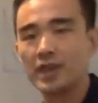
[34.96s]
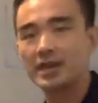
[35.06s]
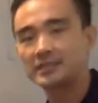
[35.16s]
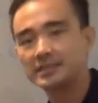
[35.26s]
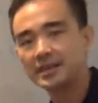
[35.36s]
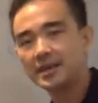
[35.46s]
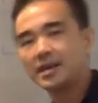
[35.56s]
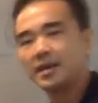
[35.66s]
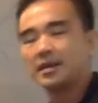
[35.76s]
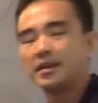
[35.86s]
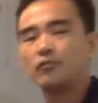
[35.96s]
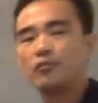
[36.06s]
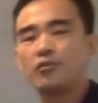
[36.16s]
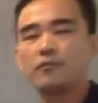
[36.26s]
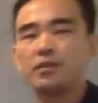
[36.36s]
ends, it
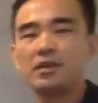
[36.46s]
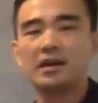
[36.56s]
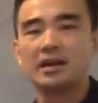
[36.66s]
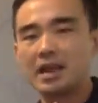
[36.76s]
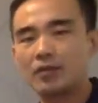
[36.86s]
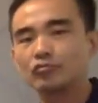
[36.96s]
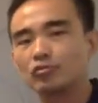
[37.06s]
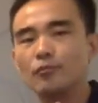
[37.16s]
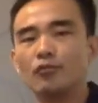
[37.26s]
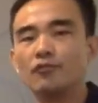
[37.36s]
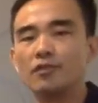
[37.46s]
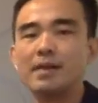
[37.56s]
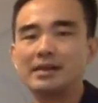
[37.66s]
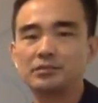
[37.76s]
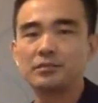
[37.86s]
will be allowed to move with
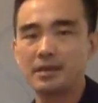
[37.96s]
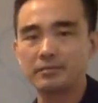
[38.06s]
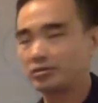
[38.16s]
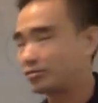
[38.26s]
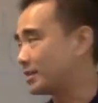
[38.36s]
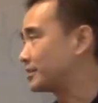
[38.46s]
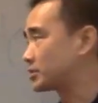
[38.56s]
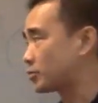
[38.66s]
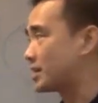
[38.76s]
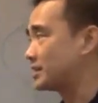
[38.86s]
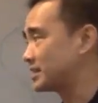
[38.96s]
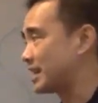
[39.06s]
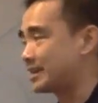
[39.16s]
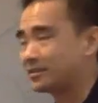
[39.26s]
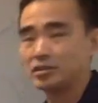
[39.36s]
maximum amplitude. And that's why it's an
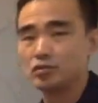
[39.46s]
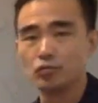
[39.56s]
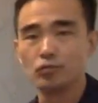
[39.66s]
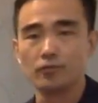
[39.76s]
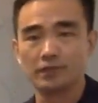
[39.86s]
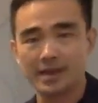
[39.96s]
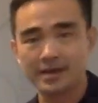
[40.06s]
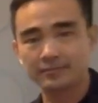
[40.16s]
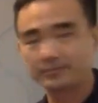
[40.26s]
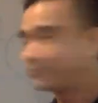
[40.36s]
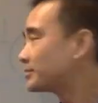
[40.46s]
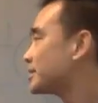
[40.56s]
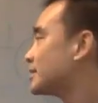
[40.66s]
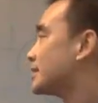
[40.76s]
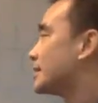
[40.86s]
anti-node over there.
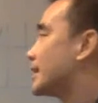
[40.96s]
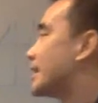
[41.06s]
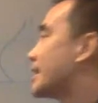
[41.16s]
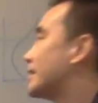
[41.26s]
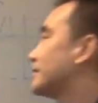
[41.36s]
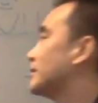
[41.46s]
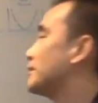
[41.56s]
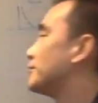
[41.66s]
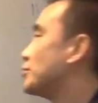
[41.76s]
And if